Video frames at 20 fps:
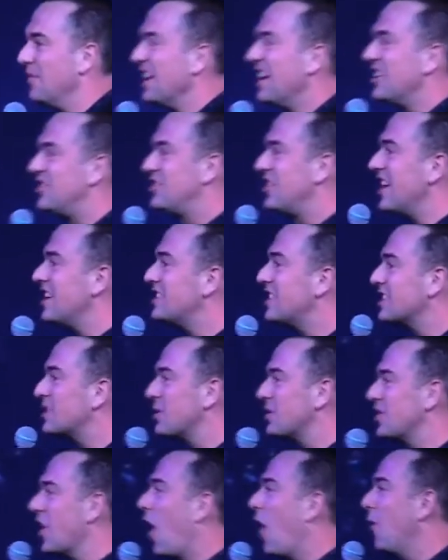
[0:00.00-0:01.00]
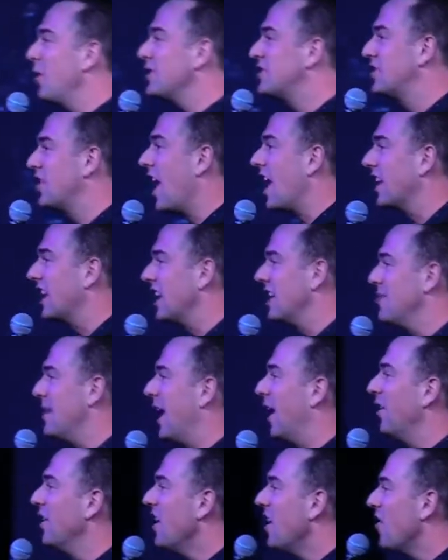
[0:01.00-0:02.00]
Jesus was always talking
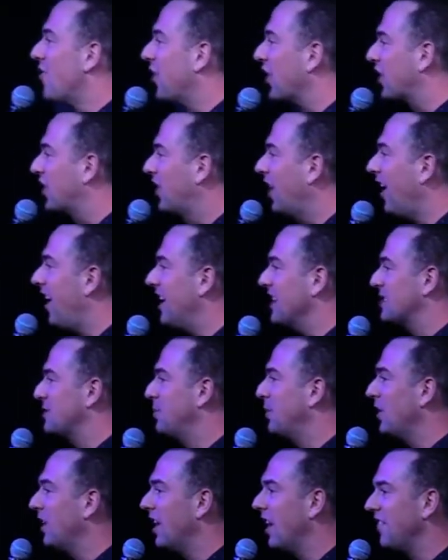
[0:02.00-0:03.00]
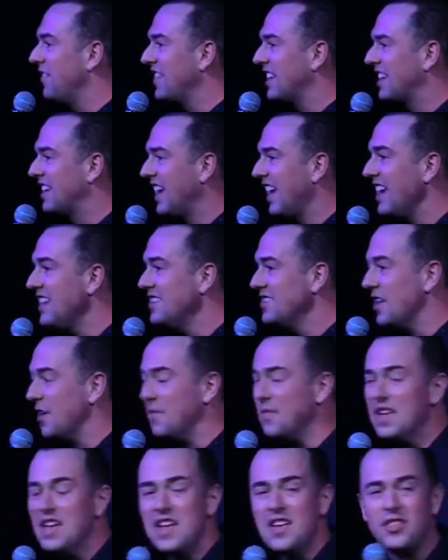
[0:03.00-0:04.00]
about the gospel of the kingdom.
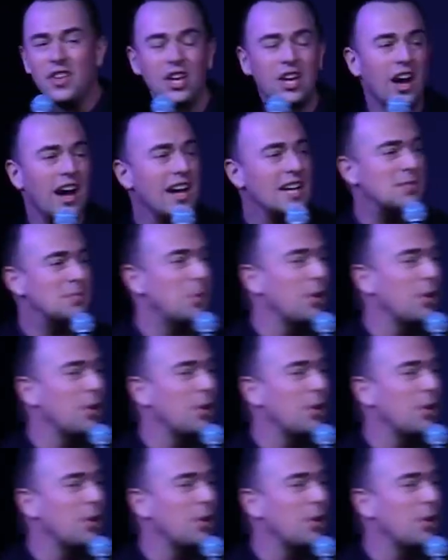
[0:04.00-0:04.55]
The gospel